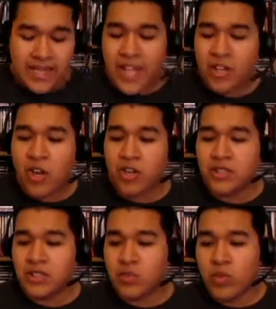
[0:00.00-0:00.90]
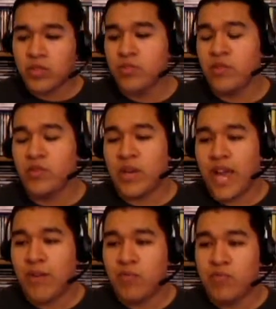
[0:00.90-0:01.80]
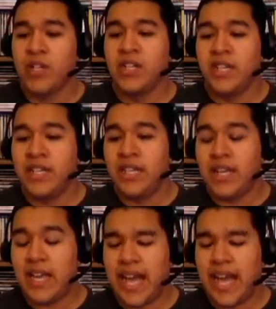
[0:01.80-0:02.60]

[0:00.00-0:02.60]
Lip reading: Danny Collins is one of those movies where I really